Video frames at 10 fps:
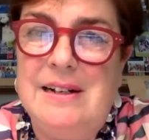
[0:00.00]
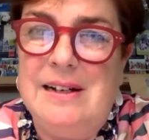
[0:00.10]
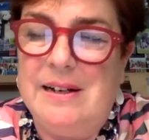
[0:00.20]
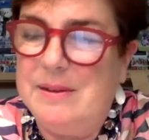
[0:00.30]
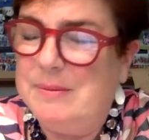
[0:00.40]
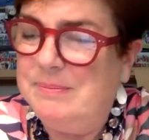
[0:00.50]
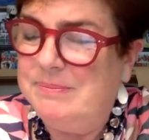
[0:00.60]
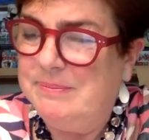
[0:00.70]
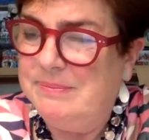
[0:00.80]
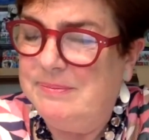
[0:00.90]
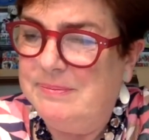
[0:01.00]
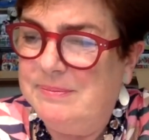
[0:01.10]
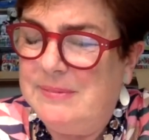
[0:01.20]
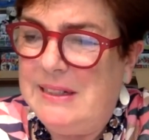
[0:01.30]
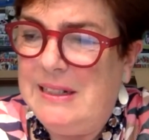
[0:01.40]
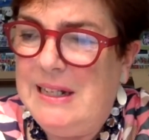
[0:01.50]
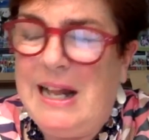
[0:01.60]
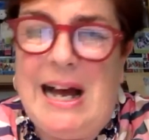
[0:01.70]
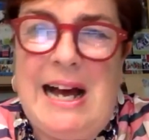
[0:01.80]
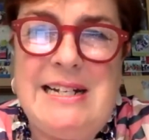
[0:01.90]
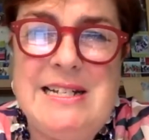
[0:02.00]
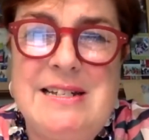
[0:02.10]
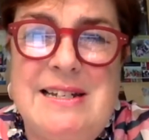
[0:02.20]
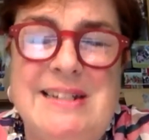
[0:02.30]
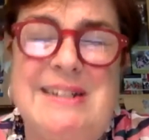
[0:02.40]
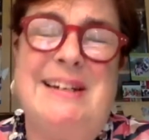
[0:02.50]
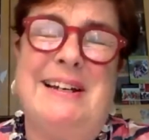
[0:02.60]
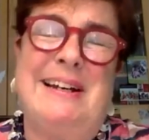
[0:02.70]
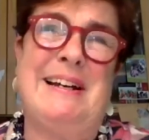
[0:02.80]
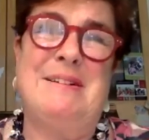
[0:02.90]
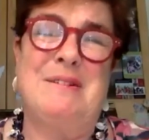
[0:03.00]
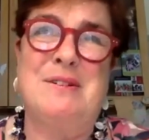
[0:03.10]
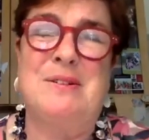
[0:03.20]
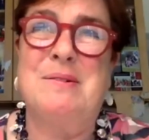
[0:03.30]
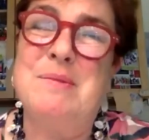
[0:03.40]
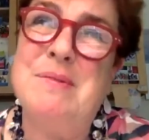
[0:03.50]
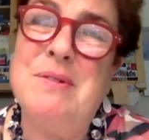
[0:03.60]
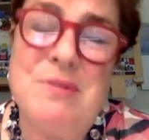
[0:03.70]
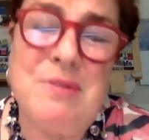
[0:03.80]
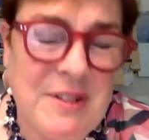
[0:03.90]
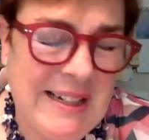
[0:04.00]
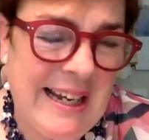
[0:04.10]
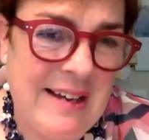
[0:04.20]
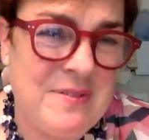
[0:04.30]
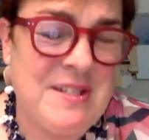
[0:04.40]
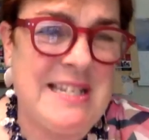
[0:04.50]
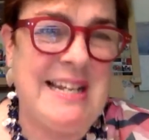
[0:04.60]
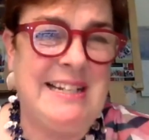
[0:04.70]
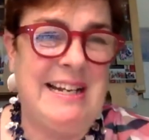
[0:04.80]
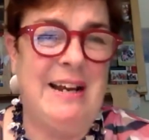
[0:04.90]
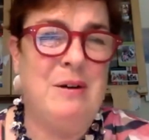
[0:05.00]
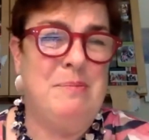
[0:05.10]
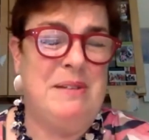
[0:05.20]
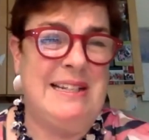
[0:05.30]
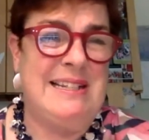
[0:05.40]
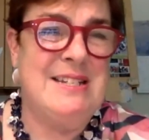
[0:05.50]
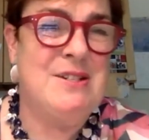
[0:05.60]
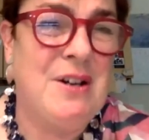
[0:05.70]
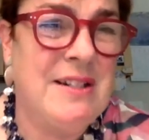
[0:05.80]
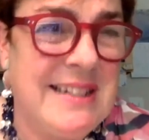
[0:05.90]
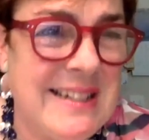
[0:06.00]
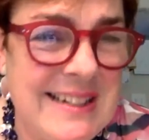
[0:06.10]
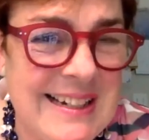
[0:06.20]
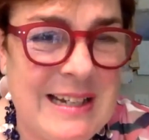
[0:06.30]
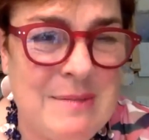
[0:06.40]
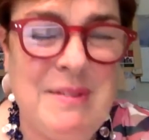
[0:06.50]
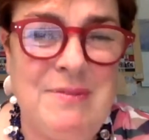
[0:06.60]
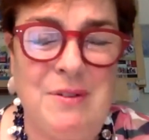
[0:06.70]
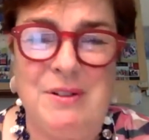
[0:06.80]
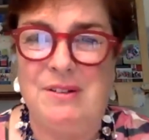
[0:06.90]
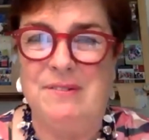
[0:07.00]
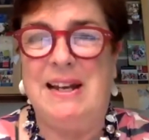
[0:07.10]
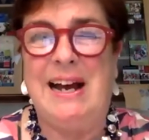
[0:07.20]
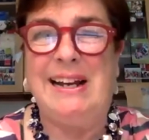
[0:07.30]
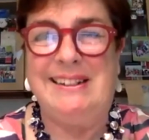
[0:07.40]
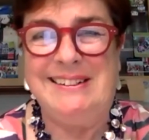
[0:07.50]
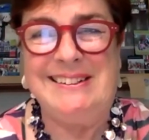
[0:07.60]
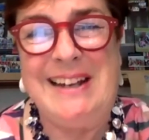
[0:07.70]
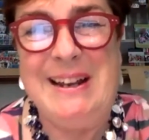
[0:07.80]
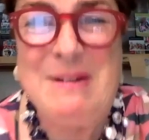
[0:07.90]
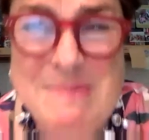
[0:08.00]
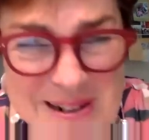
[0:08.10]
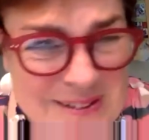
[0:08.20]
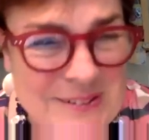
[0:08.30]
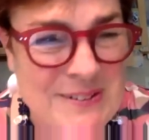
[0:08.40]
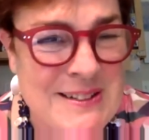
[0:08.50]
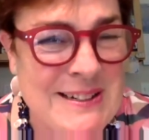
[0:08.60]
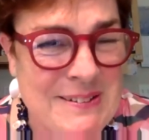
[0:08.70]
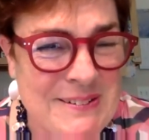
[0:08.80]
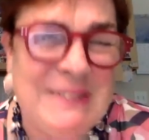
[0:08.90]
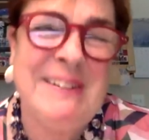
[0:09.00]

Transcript: I just neurotically have to say that I hope that this talk didn't get me voted off the island. I hope I can continue.